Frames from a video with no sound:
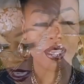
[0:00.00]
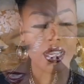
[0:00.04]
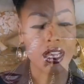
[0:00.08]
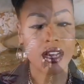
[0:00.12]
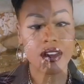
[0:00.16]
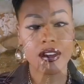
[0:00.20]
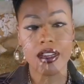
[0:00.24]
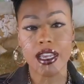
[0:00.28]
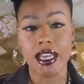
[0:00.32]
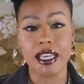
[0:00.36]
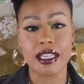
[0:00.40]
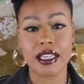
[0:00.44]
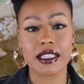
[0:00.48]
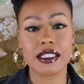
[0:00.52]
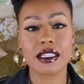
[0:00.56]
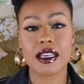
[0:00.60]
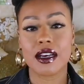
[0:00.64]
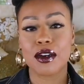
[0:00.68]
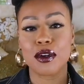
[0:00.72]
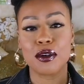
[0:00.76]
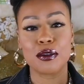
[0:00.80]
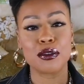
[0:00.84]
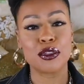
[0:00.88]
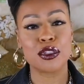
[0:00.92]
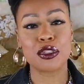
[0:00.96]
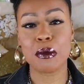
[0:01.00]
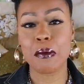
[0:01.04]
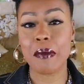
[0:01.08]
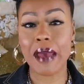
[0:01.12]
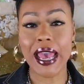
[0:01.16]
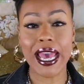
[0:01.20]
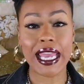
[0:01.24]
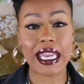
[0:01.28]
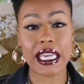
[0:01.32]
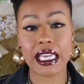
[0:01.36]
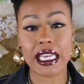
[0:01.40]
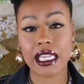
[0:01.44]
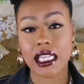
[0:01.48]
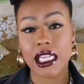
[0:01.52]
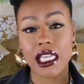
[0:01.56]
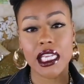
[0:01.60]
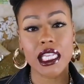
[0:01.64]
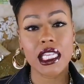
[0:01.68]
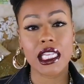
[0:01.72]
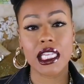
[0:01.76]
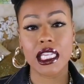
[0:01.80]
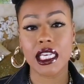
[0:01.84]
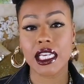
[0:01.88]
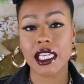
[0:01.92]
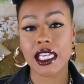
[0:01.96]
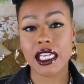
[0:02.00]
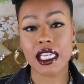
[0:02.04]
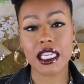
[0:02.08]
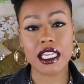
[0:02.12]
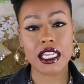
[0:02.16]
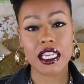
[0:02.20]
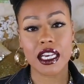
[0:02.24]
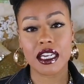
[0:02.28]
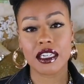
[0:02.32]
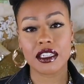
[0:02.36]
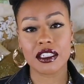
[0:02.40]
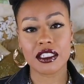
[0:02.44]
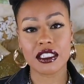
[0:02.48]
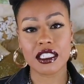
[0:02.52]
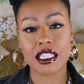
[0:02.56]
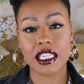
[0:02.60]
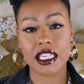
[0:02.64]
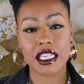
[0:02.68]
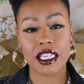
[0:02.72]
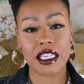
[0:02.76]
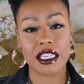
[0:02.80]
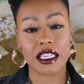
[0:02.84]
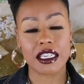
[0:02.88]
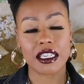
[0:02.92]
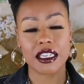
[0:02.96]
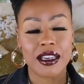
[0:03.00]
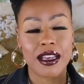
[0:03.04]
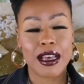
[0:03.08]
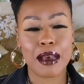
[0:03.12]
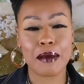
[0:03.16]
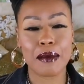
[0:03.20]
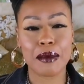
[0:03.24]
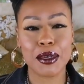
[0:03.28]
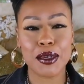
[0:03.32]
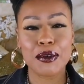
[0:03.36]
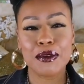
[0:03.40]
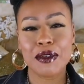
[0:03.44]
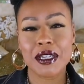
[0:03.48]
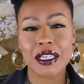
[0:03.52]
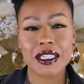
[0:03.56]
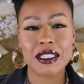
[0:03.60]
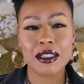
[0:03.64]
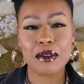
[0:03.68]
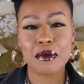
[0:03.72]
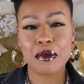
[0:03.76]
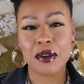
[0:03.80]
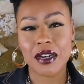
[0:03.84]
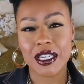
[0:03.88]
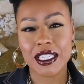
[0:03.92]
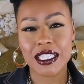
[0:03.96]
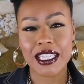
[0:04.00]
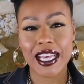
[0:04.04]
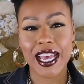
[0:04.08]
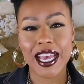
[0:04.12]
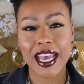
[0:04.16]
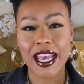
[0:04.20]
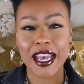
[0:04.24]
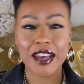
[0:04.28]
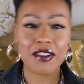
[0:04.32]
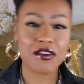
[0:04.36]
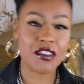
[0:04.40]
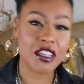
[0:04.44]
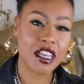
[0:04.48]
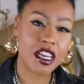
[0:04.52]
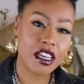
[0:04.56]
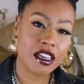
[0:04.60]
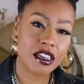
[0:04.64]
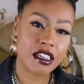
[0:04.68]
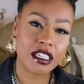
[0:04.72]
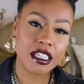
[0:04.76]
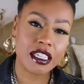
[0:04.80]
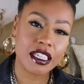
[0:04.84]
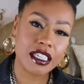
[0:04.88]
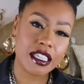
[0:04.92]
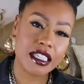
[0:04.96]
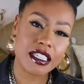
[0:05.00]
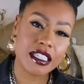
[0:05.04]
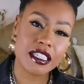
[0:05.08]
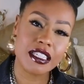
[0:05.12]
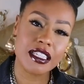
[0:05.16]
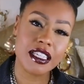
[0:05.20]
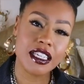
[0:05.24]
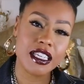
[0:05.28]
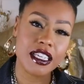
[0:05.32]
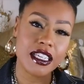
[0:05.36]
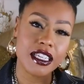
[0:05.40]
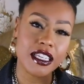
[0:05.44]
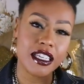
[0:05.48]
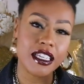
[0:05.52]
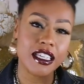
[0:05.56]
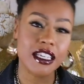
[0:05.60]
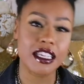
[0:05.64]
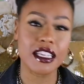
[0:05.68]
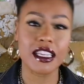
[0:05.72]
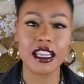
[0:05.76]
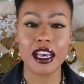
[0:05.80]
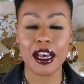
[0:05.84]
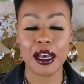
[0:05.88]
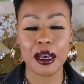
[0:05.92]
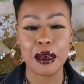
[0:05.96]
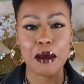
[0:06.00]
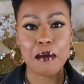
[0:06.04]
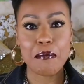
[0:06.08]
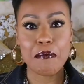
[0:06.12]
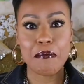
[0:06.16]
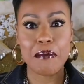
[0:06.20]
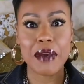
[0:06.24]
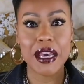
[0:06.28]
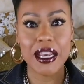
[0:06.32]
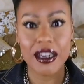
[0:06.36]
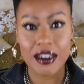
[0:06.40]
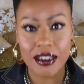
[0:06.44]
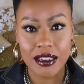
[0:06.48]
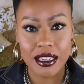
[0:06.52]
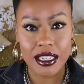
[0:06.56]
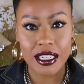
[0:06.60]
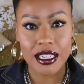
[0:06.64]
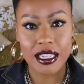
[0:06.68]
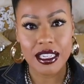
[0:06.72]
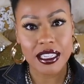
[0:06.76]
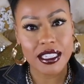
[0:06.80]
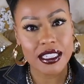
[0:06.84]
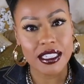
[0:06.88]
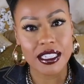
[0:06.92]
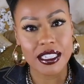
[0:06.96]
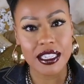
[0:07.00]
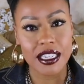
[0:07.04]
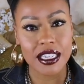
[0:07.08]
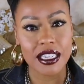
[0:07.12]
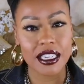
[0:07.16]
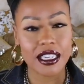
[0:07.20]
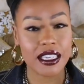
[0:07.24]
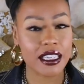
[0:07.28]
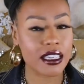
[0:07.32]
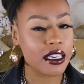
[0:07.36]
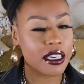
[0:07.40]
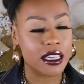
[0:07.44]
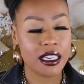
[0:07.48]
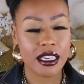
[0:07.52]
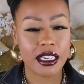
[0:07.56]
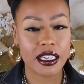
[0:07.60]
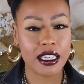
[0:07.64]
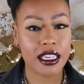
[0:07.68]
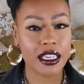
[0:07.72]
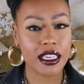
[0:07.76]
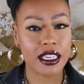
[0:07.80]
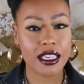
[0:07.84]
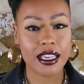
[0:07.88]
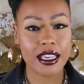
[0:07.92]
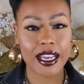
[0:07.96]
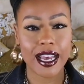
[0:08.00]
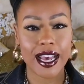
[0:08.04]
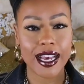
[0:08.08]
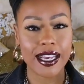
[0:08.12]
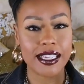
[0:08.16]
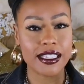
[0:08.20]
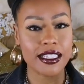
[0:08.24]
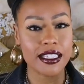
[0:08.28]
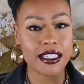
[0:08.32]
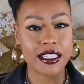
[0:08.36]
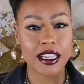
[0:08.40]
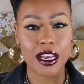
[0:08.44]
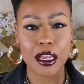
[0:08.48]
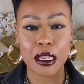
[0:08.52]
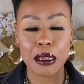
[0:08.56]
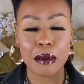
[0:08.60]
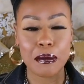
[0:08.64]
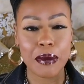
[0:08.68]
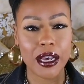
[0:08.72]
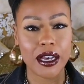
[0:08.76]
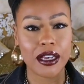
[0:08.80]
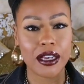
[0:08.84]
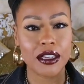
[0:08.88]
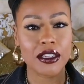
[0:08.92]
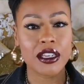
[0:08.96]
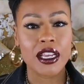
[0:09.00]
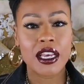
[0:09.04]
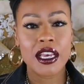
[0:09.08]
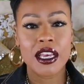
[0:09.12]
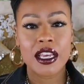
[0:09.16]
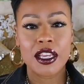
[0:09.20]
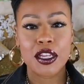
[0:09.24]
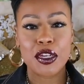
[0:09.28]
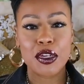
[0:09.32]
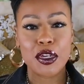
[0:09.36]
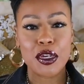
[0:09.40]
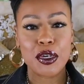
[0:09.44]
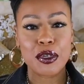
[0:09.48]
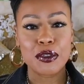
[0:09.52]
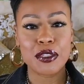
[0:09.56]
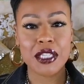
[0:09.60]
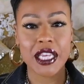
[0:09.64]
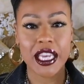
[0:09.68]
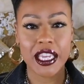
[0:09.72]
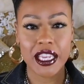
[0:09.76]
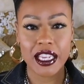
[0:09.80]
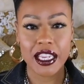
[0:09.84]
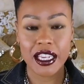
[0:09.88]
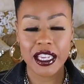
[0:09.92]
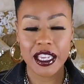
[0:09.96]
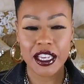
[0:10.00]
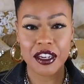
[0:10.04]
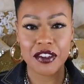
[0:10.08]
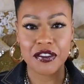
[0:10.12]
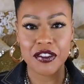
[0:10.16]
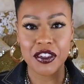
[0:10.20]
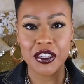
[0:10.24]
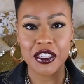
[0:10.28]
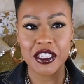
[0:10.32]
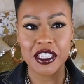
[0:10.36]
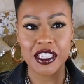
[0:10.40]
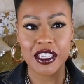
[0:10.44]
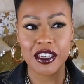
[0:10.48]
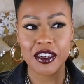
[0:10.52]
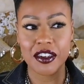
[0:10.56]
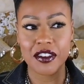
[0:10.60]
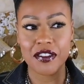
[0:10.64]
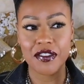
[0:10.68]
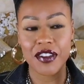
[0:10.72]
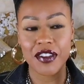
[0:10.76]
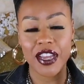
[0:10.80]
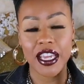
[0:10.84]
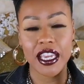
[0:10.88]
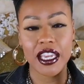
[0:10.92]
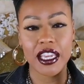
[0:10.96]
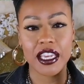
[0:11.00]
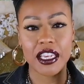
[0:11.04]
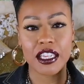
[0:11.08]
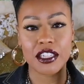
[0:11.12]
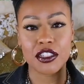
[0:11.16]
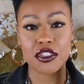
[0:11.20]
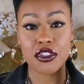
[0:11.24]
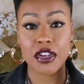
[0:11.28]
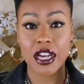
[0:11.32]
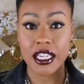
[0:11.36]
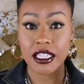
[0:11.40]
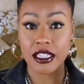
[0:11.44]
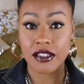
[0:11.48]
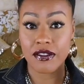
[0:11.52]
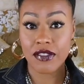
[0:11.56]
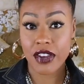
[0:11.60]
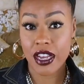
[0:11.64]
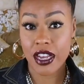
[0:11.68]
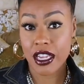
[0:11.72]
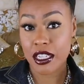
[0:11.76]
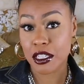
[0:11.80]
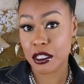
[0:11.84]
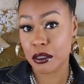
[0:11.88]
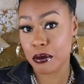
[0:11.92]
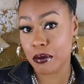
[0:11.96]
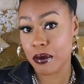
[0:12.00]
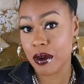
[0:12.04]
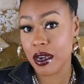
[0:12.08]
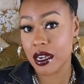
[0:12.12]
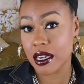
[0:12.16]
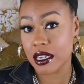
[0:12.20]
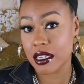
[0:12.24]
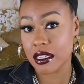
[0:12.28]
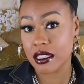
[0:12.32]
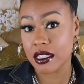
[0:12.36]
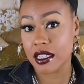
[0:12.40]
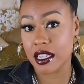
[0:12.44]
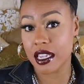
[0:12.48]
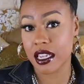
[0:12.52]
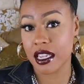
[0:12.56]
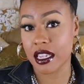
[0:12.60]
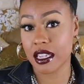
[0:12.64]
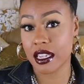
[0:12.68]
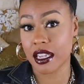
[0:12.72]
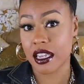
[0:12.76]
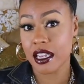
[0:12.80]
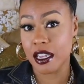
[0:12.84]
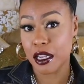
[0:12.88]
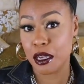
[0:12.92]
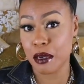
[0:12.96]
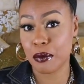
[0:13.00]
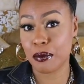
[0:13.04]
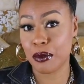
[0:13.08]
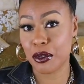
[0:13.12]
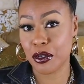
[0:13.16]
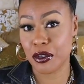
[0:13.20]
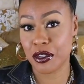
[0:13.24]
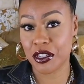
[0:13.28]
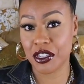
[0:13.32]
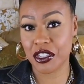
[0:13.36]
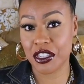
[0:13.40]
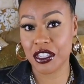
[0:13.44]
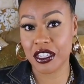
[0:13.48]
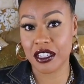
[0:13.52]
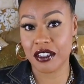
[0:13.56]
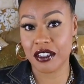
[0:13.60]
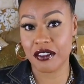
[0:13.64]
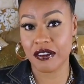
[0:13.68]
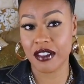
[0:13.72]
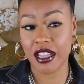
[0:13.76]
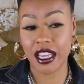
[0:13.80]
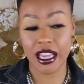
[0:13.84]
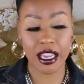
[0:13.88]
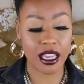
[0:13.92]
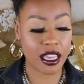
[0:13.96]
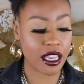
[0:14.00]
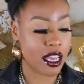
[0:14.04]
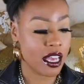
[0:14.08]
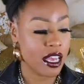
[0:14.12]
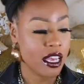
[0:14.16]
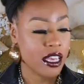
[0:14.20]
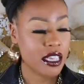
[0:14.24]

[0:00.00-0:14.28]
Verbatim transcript: Okay, so dramatically looking younger skin. I mean, who doesn't want to have younger looking skin, uh, better looking skin? Again, guys, it's all about, you know, taking care of yourself yourself and trying to find some products that can help you achieve that.